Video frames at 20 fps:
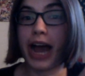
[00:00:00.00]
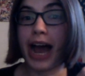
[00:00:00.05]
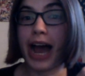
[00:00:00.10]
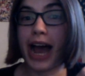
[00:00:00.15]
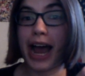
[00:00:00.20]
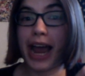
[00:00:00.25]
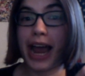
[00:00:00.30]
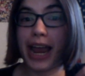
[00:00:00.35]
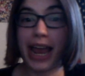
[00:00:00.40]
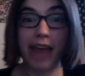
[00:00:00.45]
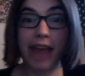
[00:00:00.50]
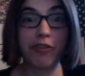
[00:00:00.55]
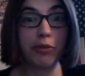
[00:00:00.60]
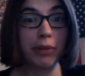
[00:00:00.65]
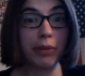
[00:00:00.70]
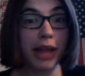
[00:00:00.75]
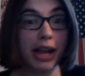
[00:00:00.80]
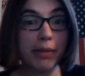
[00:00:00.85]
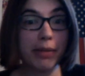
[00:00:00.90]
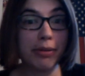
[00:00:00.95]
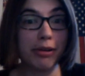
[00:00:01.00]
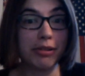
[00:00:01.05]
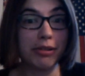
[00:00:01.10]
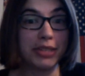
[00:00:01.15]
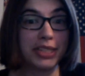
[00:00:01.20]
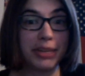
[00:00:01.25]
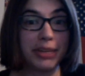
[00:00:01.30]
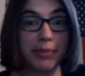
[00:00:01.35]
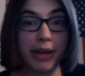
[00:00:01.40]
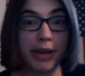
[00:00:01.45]
I have a blog
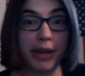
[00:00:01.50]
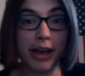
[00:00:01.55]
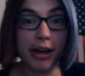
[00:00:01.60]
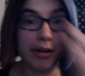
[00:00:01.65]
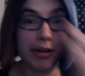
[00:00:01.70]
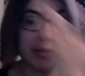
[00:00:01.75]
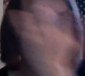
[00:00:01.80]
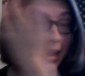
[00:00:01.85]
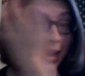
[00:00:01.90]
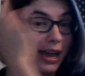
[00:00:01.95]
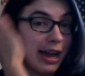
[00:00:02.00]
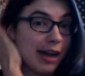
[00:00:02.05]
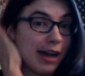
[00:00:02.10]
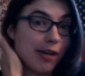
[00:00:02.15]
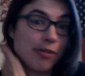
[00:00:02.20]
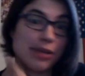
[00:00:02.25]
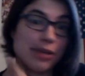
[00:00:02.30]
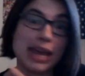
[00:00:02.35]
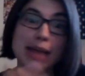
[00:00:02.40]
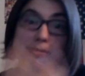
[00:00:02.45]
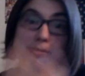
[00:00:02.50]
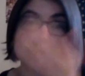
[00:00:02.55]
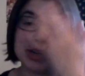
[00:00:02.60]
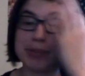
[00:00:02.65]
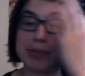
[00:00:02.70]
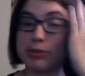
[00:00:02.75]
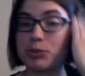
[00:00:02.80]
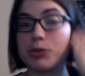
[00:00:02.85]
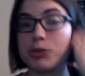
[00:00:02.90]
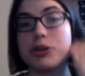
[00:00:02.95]
post about how game
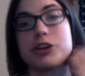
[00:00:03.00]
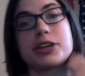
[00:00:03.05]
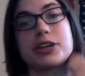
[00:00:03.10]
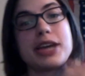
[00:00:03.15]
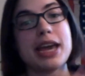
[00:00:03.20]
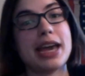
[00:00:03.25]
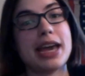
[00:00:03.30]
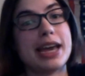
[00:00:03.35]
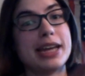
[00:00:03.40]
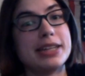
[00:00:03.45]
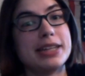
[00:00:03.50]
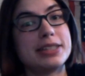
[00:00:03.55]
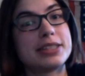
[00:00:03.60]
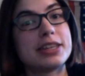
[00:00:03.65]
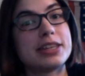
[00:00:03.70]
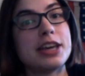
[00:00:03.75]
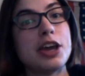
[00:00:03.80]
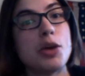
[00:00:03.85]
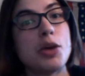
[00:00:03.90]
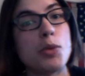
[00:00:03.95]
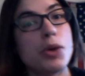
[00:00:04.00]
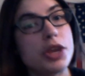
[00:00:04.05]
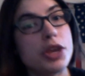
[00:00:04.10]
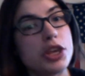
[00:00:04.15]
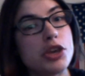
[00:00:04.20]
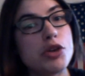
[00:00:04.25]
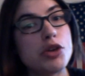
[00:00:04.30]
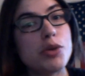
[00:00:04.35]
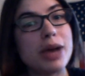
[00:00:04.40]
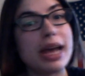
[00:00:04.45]
jams work and what
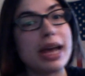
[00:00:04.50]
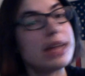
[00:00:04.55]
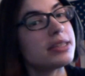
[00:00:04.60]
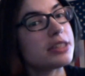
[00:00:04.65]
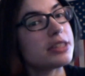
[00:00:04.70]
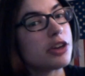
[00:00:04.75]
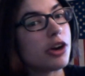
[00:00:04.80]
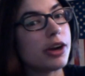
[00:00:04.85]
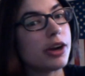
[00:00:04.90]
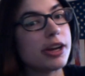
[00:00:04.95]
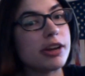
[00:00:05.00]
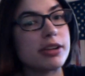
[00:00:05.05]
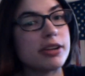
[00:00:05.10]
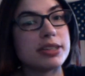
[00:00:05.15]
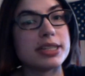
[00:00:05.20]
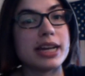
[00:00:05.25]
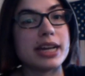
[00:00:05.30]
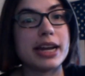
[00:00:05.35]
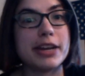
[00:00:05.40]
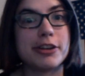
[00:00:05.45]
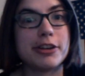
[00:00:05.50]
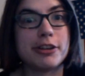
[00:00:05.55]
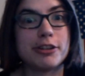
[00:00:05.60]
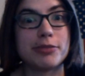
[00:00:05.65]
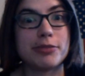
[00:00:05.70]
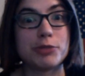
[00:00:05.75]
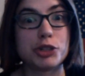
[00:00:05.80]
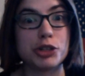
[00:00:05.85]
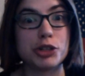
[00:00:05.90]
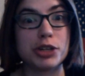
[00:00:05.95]
you as an audio designer
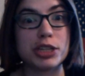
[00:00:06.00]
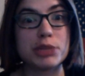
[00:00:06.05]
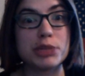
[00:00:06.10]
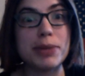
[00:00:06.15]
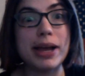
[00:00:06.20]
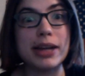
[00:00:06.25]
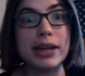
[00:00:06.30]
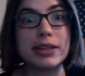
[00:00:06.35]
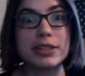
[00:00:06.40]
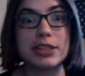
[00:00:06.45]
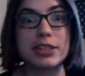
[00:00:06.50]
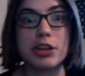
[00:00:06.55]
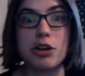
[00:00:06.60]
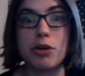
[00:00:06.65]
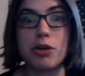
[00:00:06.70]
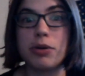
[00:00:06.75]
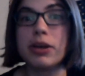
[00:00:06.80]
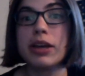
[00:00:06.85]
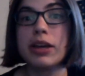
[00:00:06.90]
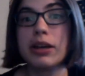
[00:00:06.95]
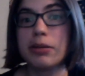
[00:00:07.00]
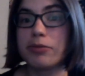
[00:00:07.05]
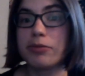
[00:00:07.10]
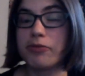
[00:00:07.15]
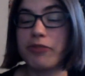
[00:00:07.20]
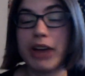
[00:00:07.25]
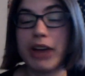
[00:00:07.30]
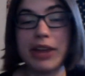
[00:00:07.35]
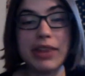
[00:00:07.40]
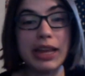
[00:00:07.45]
should expect. So
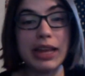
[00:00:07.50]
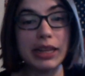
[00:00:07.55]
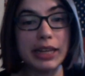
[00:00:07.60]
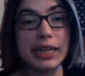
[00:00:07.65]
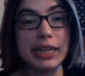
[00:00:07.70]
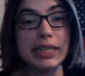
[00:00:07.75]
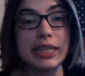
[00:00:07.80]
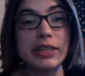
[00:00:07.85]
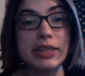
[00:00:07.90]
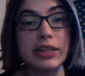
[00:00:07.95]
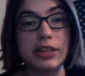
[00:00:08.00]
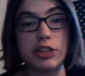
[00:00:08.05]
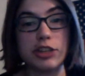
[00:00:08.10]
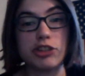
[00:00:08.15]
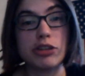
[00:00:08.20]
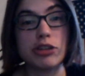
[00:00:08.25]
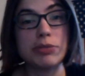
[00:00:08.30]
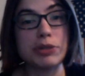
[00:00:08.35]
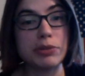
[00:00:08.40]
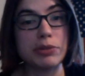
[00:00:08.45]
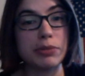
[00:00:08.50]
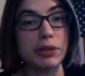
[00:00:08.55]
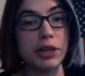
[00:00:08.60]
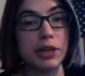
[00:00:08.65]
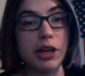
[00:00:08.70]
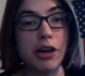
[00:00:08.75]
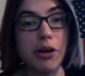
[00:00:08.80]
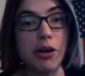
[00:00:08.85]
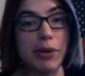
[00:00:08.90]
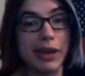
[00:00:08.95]
find that linked in the description
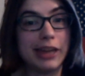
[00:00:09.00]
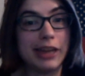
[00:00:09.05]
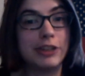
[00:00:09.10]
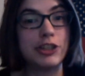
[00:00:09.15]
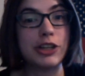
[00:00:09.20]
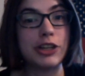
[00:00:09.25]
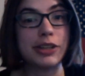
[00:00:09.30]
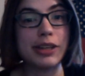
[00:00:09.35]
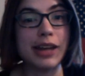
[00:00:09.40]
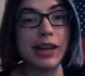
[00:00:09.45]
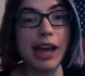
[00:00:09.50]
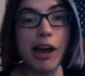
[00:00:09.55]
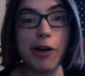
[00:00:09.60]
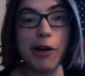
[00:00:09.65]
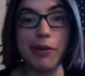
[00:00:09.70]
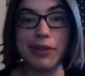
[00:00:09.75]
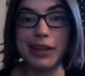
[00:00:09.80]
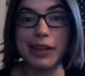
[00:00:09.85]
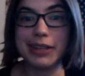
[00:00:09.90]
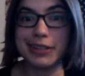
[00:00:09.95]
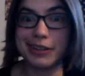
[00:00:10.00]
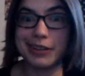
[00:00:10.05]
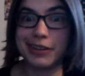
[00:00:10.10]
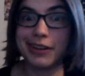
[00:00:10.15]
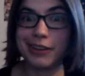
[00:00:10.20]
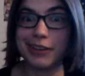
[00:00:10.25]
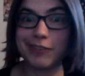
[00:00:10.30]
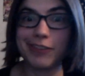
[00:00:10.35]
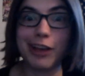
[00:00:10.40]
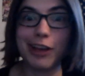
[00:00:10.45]
below and check that out, and that's going
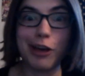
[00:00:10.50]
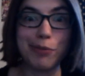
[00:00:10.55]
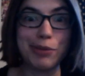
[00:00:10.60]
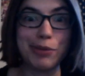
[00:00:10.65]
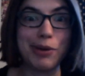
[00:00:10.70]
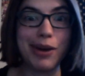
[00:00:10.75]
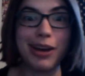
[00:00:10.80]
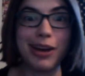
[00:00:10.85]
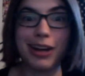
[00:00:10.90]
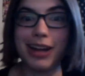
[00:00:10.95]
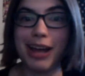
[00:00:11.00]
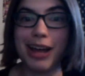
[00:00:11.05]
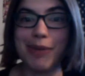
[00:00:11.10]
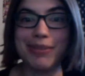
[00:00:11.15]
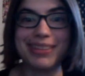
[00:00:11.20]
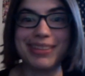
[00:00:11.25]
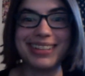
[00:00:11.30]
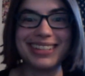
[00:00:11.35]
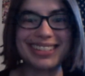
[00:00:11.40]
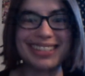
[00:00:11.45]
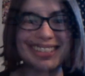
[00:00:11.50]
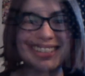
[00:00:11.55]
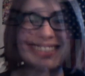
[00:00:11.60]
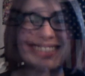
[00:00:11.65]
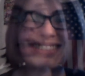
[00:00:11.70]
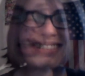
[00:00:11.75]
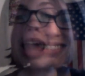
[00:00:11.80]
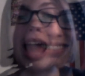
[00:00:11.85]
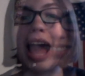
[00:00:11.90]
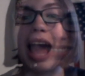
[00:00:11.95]
to help you out a lot with this.
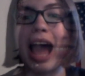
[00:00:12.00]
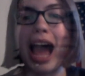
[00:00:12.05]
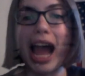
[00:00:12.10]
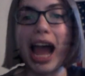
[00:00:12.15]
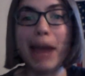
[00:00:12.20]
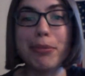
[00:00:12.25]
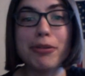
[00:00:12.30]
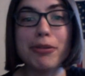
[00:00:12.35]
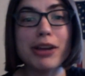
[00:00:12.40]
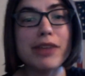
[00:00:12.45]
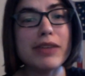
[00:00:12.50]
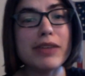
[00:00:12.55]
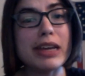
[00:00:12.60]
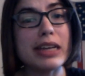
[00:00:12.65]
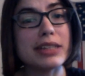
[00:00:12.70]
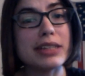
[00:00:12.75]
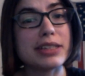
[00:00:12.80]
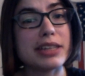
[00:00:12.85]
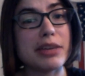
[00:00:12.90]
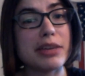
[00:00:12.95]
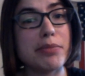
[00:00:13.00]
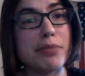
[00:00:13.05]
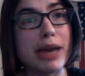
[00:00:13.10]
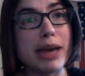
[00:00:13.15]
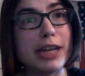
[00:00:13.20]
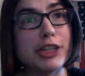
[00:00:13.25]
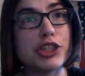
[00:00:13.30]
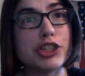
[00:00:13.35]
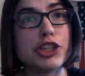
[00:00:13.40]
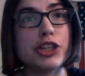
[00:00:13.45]
I previously
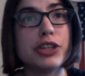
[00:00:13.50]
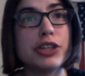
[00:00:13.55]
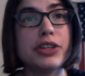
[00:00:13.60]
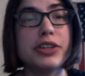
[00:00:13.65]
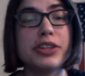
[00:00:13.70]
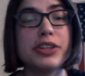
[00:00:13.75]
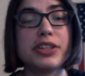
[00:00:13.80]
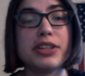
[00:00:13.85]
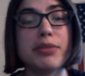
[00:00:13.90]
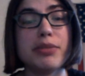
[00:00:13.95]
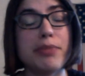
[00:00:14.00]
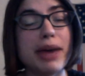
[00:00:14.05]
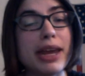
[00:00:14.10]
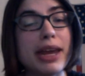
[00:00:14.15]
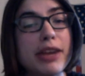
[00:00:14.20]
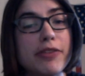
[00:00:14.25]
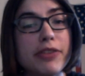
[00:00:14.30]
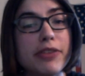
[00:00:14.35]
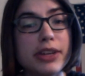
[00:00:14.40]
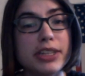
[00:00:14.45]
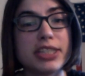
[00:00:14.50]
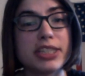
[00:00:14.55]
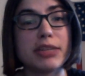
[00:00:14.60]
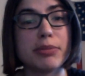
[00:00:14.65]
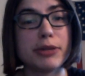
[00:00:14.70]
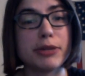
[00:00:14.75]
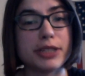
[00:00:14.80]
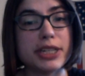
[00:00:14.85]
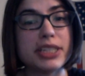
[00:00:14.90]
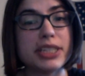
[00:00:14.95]
mentioned the benefits to
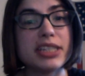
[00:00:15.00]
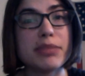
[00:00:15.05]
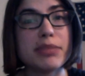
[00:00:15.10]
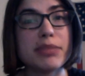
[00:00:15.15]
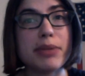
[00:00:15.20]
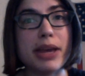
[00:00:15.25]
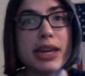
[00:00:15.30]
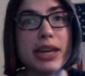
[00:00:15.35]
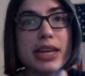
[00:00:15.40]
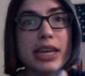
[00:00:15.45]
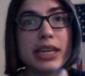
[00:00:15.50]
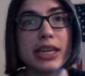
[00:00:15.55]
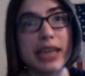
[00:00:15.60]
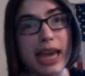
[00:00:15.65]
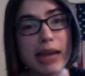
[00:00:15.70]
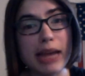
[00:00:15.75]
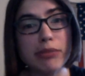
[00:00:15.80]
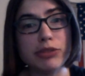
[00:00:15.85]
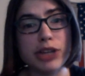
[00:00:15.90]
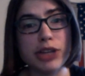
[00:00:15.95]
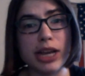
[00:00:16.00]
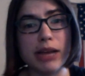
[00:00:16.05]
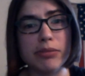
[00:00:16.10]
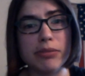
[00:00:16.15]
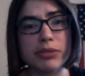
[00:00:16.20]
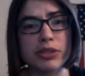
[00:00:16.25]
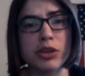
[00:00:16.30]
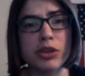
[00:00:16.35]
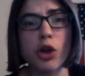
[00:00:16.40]
participating in game jams.